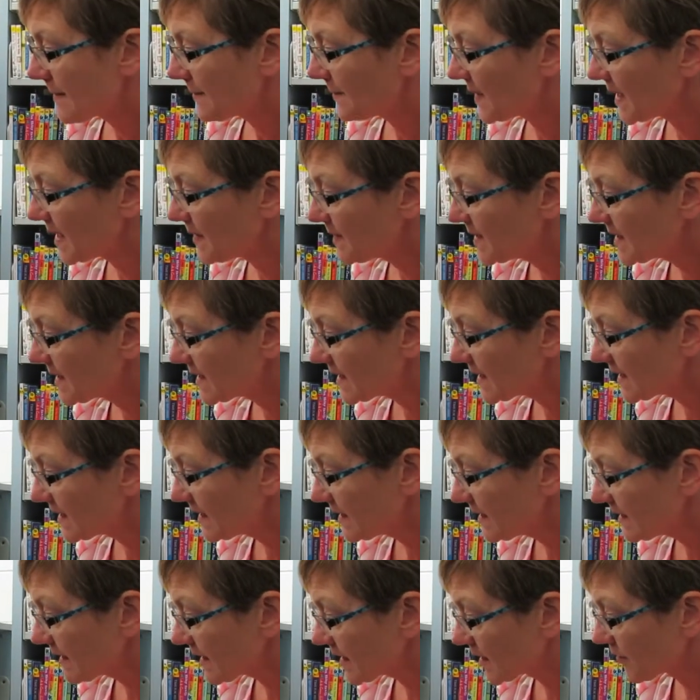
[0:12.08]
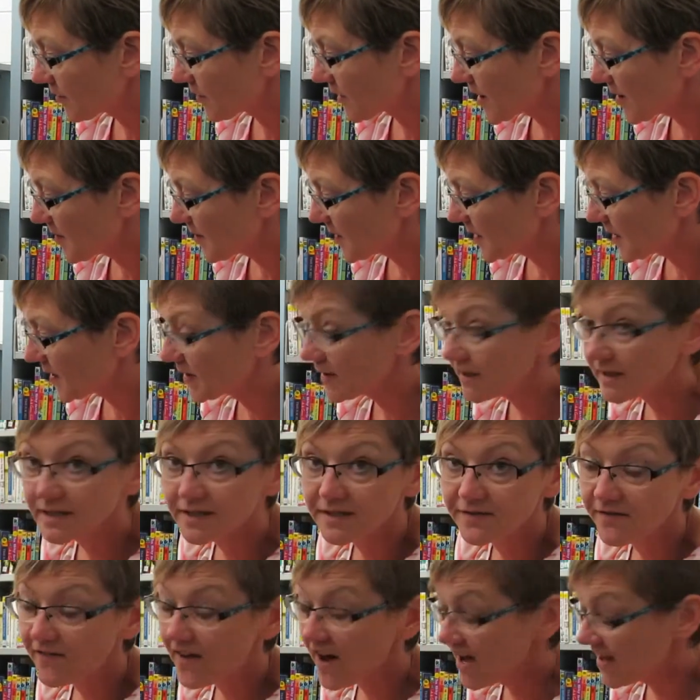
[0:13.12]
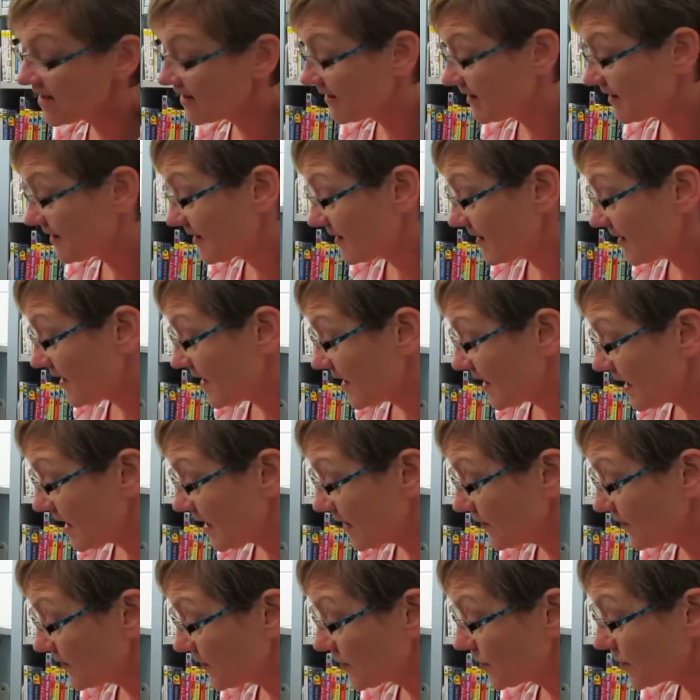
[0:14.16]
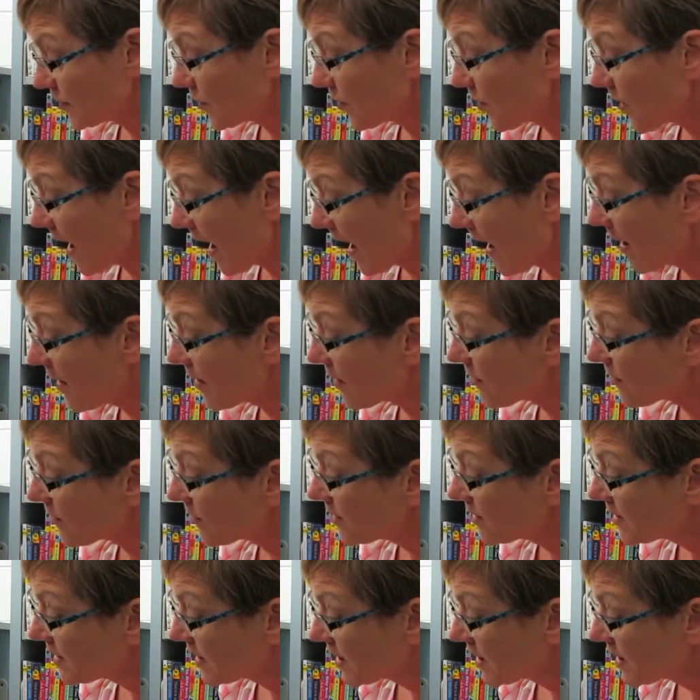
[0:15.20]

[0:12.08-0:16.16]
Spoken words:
Babysitting a grandpa is fun if you know how.